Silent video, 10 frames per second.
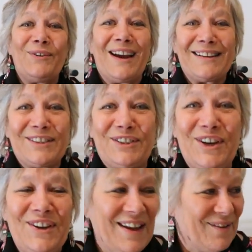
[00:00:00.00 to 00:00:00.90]
sorry, I had to
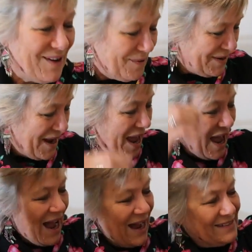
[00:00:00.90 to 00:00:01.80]
turn that round.
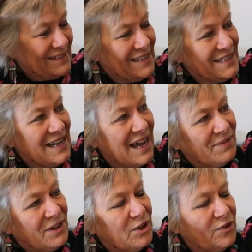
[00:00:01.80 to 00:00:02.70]
I didn't
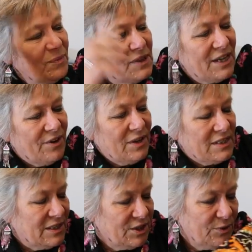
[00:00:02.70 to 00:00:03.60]
have enough material
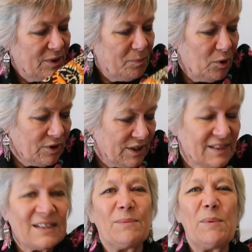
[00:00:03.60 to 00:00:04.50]
to do the
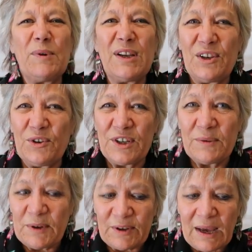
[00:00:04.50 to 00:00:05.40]
pockets, and I'm a bit annoyed
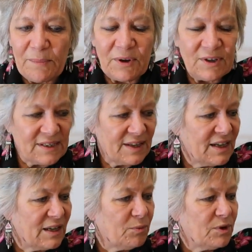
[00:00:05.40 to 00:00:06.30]
about that because I
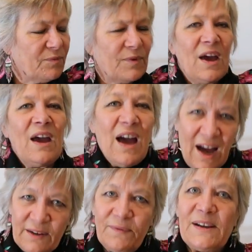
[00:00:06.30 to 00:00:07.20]
think I'd
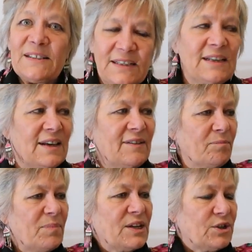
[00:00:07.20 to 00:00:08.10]
have felt it
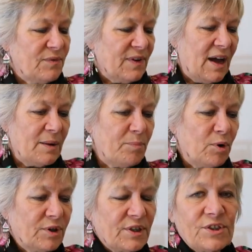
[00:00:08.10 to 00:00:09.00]
even better if I had
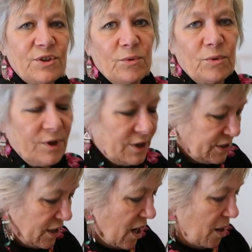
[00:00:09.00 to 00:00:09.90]
pockets to go on
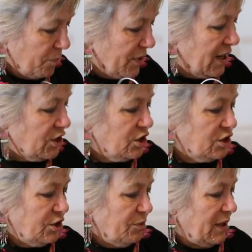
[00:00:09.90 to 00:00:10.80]
it. But I
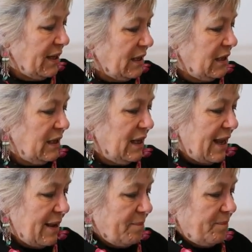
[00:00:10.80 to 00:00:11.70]
shall do a
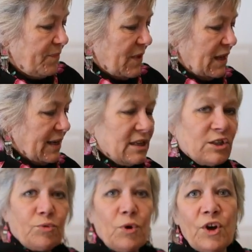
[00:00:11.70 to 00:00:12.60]
little
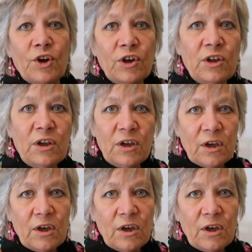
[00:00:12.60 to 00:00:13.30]
twirl